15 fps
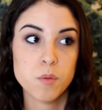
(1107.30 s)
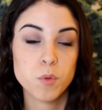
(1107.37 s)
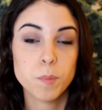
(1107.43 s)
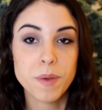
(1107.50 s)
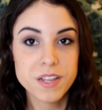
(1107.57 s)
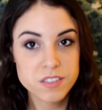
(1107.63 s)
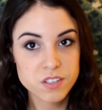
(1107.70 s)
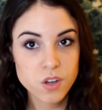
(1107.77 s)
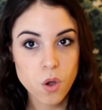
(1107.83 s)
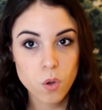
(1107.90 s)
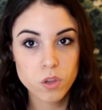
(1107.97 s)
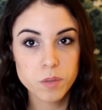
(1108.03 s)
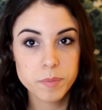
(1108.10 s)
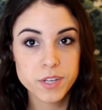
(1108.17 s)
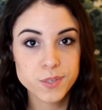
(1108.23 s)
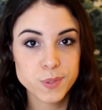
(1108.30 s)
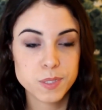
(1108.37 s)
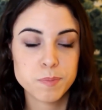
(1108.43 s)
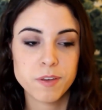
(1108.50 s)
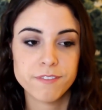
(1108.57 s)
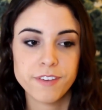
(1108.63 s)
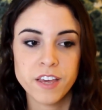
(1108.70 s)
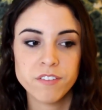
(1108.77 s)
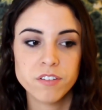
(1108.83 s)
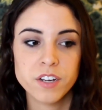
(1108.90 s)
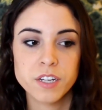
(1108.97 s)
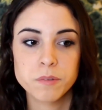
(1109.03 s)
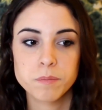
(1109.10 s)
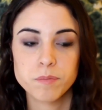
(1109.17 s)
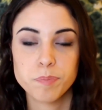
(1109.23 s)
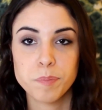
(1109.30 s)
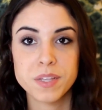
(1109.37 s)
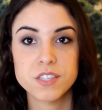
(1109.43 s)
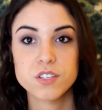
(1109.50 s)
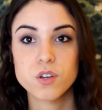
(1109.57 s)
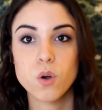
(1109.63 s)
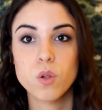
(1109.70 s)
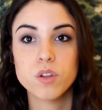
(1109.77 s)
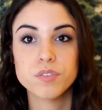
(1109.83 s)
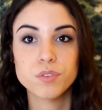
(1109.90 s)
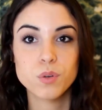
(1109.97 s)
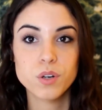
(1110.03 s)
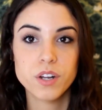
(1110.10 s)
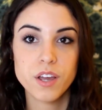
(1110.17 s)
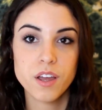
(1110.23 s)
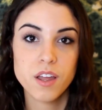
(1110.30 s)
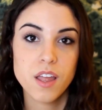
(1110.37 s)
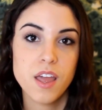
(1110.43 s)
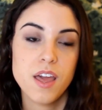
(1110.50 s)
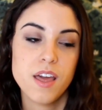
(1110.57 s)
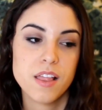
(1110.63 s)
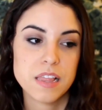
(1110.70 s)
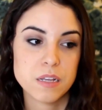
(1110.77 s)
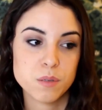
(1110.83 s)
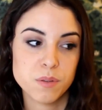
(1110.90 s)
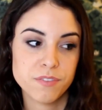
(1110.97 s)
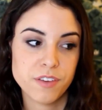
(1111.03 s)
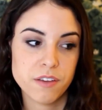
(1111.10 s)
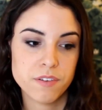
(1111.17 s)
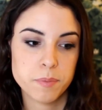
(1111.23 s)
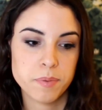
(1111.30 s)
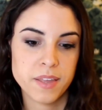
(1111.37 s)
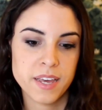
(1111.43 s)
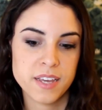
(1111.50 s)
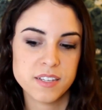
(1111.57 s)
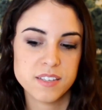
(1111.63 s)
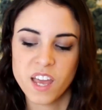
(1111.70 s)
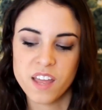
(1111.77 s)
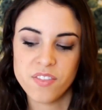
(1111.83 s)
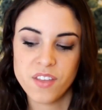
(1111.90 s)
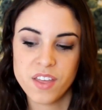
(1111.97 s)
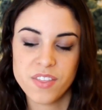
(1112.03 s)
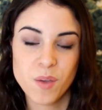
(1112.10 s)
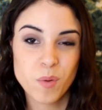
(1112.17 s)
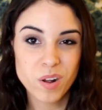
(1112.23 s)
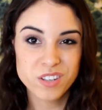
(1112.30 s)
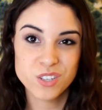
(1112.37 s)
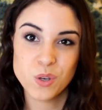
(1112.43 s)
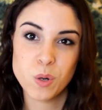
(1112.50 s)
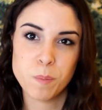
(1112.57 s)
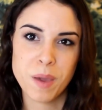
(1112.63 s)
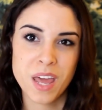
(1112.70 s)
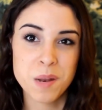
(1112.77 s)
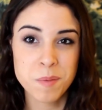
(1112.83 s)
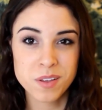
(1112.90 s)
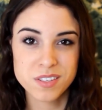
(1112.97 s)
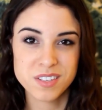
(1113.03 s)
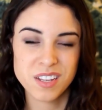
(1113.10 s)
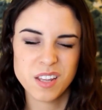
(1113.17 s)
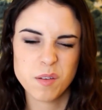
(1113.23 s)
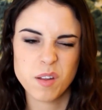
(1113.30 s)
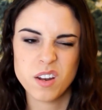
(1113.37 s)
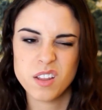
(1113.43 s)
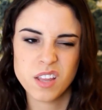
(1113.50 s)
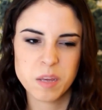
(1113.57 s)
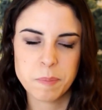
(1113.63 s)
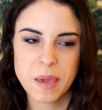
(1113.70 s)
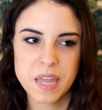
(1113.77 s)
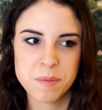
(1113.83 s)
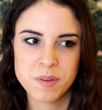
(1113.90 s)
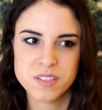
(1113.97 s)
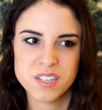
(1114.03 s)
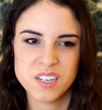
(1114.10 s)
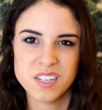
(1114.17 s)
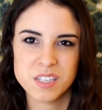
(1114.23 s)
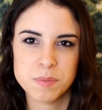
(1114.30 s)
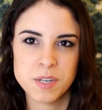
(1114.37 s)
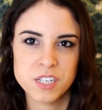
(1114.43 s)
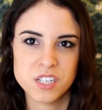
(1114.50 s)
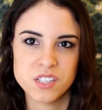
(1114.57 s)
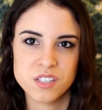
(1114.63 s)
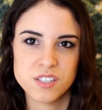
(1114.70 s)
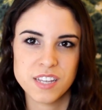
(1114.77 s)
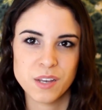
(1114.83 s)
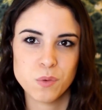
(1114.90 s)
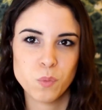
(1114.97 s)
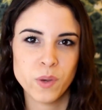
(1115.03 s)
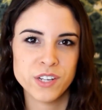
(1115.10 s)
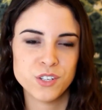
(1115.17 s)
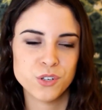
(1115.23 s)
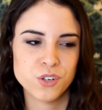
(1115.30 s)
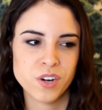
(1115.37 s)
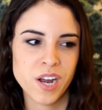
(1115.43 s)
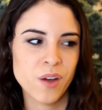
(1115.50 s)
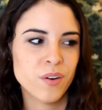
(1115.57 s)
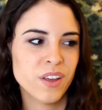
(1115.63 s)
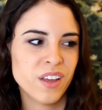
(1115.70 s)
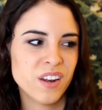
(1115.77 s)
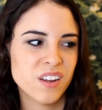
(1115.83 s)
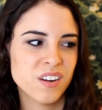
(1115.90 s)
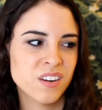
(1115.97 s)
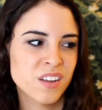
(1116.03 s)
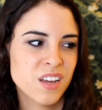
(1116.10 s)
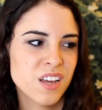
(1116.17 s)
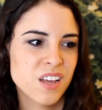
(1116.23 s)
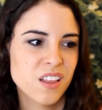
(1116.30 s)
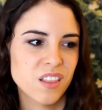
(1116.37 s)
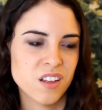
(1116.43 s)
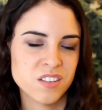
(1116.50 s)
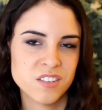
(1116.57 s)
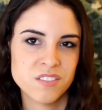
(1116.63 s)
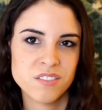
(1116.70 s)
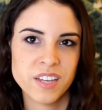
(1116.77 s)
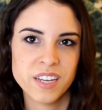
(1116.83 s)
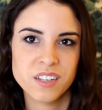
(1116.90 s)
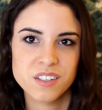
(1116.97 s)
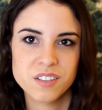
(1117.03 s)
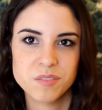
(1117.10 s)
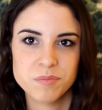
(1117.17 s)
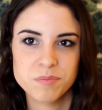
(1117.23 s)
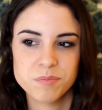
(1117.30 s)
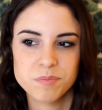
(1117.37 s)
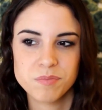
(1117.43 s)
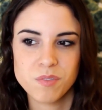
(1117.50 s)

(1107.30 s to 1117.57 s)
well, Pensacola Beach was my favorite. Pensacola, Florida. That was my favorite place. And then they would also go to Panama City, but I didn't like Panama City as much because it's like way too crowded and lots of like